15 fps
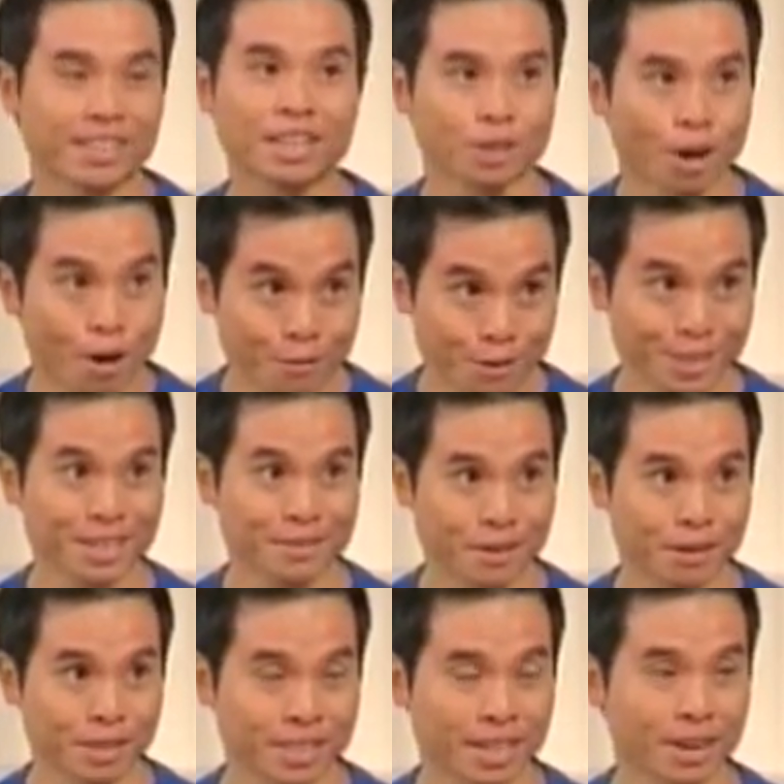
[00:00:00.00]
that's obviously
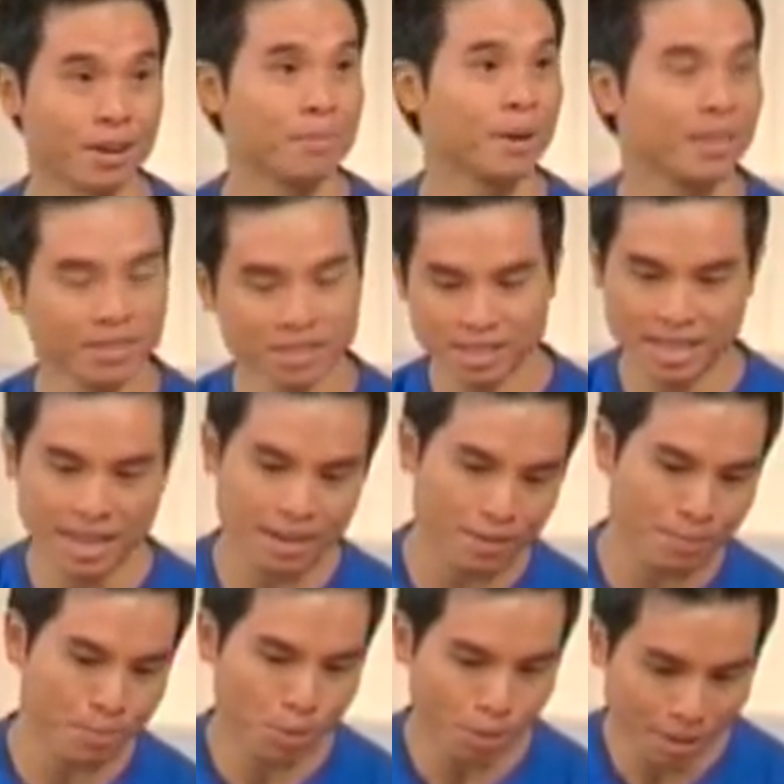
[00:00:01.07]
very scary. But starting
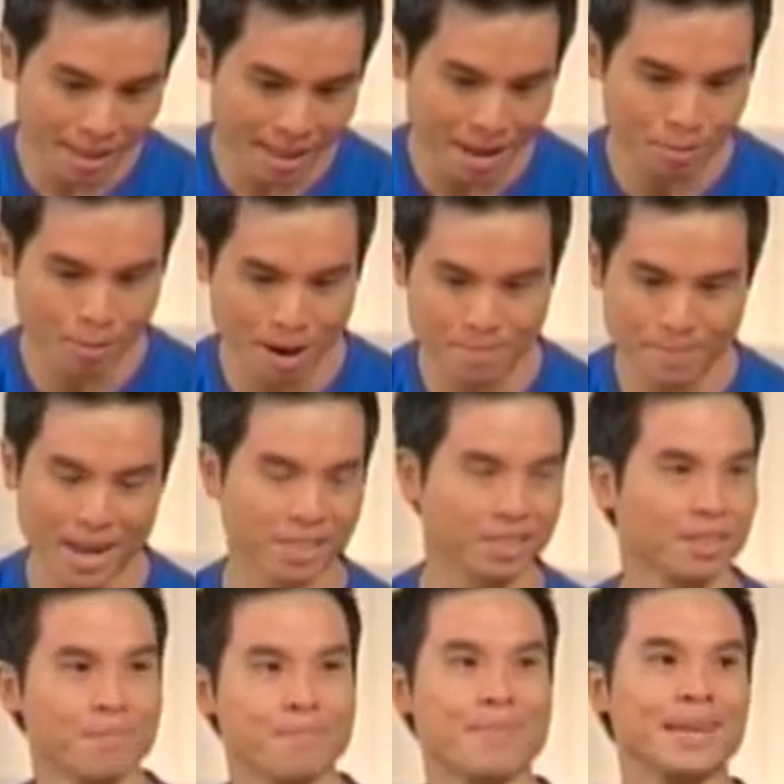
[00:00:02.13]
pulling that right back to
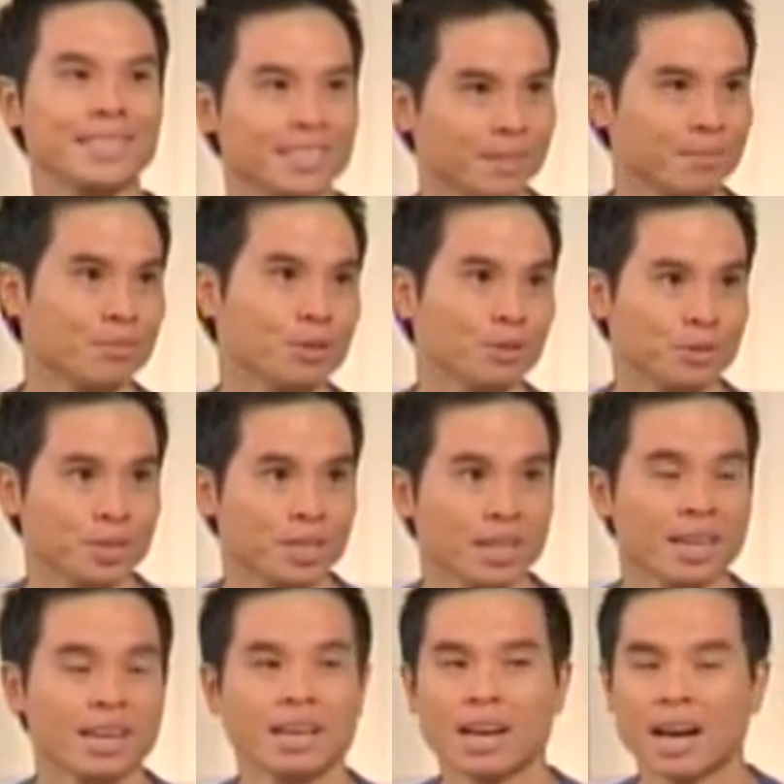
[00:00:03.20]
the basic moves,
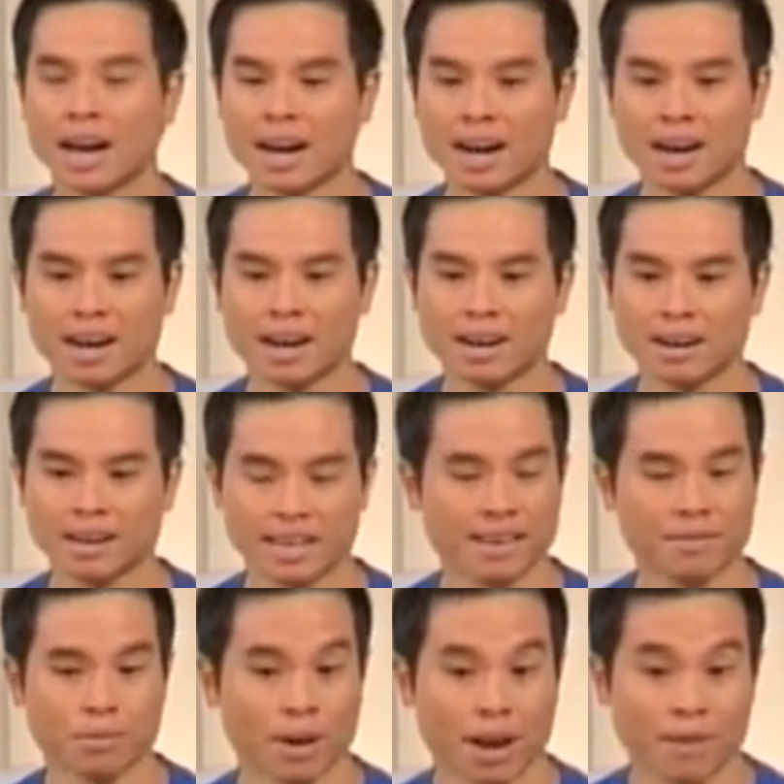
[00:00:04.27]
uh,
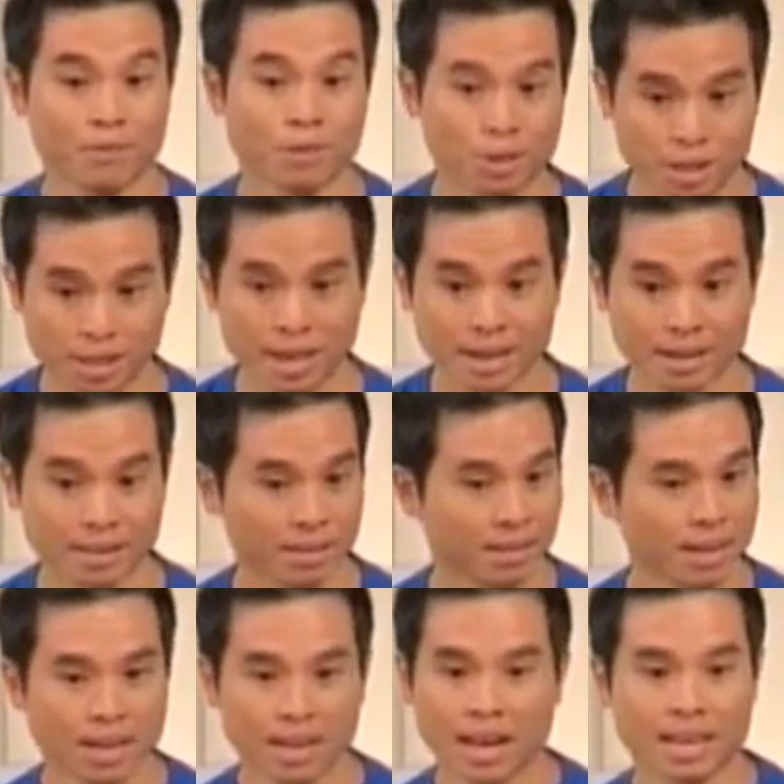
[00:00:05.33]
when I first started,
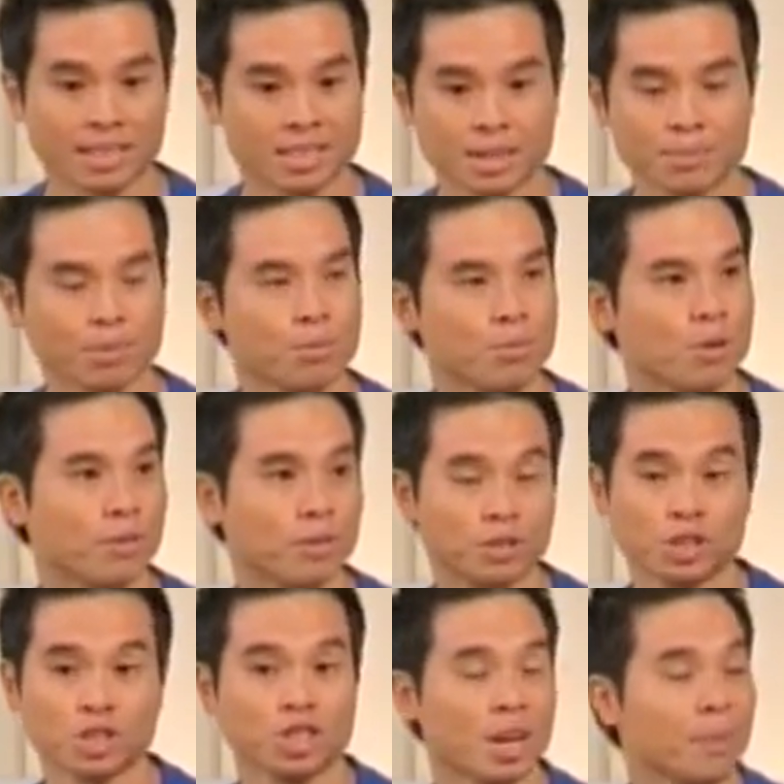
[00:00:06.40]
a simple move of
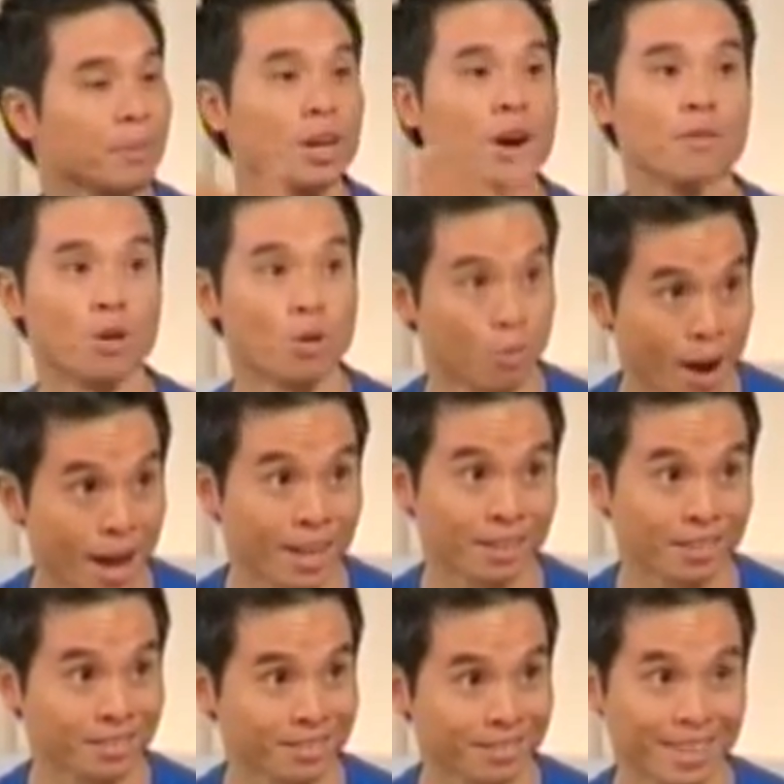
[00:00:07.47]
just jumping over a rail
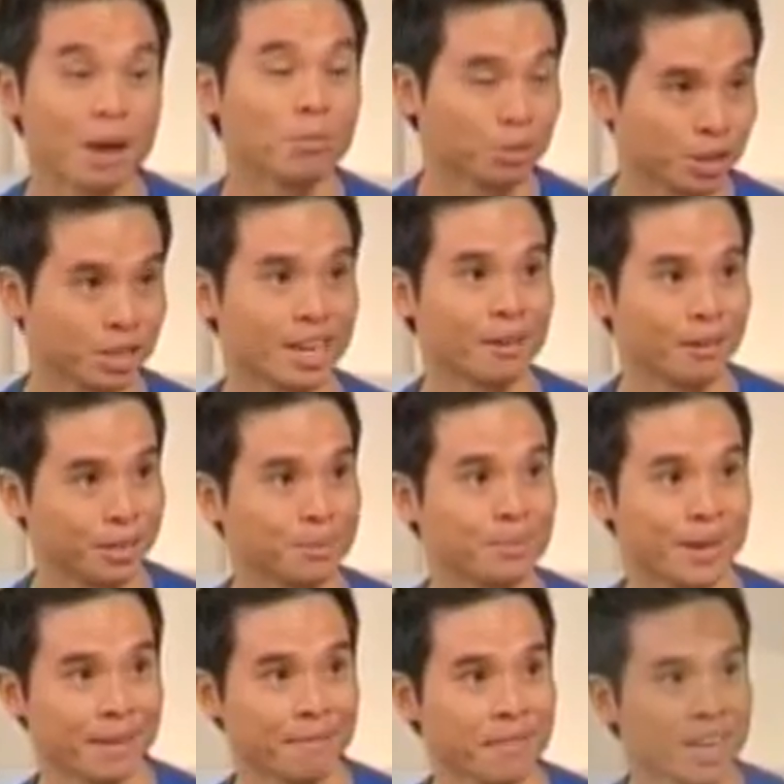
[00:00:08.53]
that was scary to me.